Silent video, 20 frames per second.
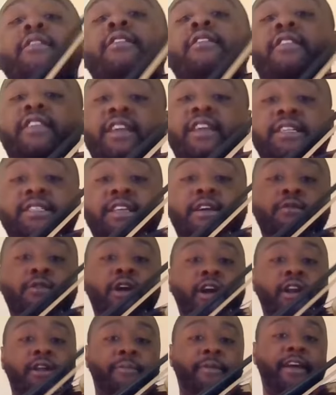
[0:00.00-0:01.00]
things that we're
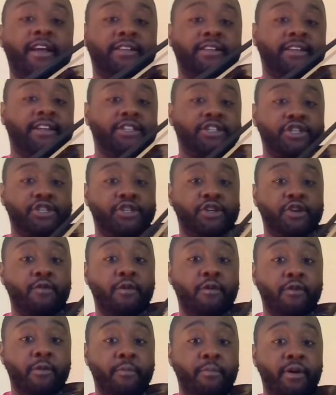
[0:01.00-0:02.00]
going to pay attention to when
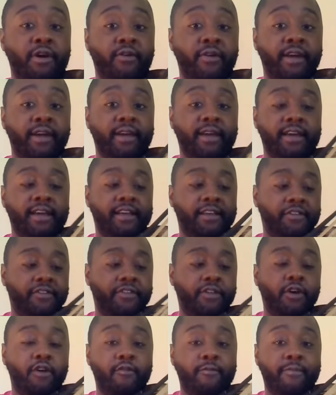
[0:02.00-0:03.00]
we're bowing is the
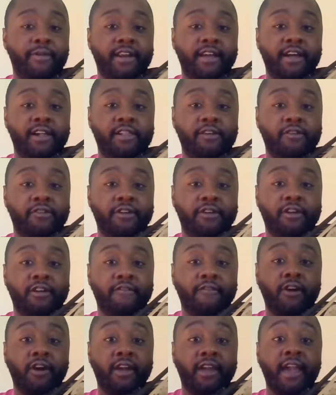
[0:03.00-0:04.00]
open and closing of
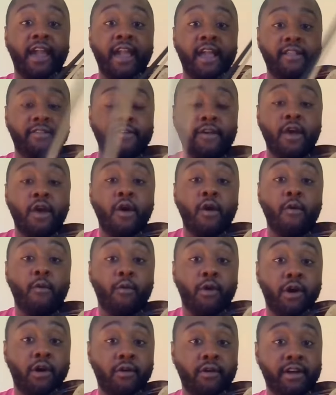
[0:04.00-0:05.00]
our gates. We're
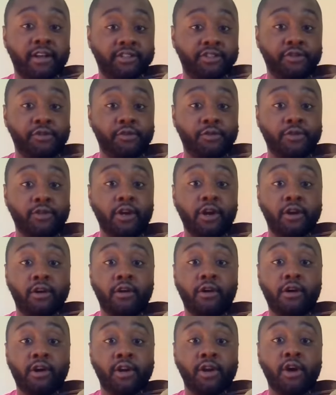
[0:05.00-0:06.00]
going to start
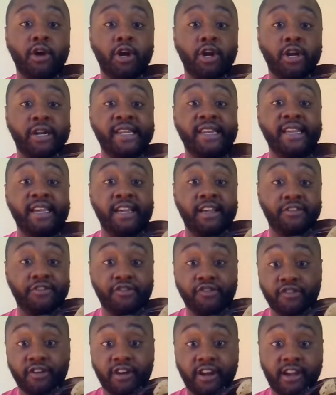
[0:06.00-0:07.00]
on our D
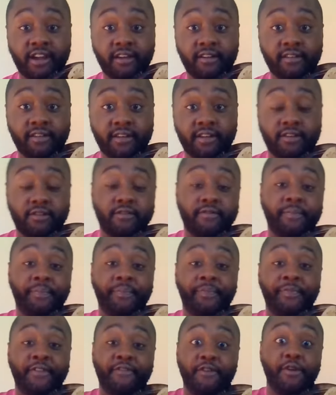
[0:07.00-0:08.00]
string.
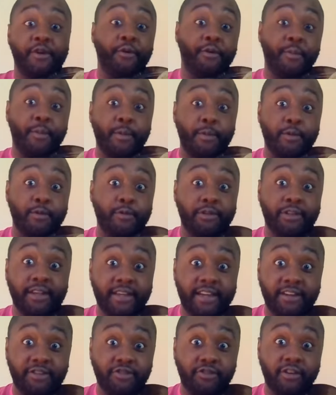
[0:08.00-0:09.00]
If you don't remember what the
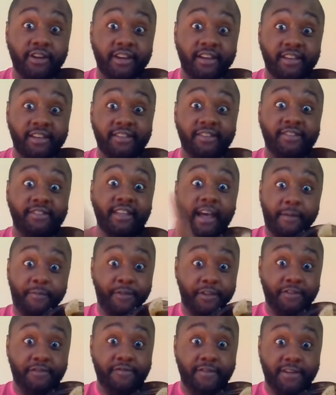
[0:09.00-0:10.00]
D string is, stop
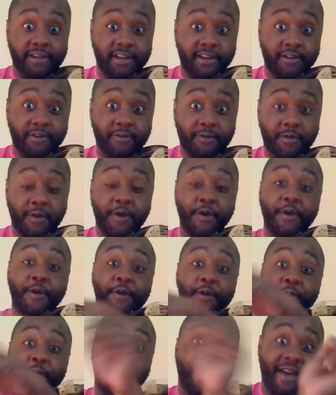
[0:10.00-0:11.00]
this video,
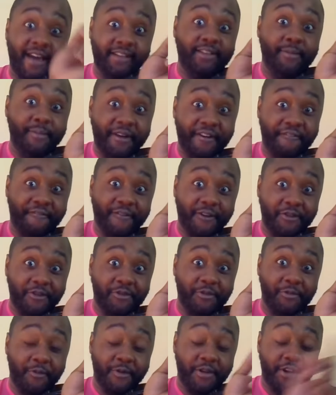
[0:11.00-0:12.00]
go back to my first
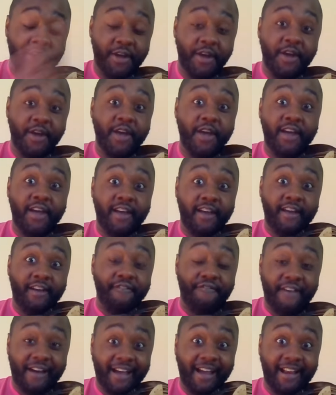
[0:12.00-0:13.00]
one,
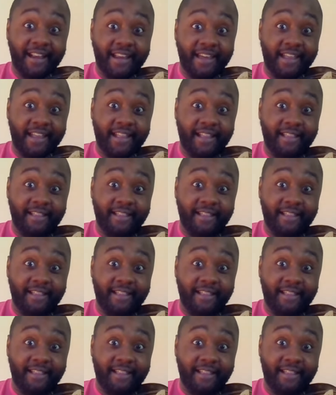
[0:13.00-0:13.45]
find it,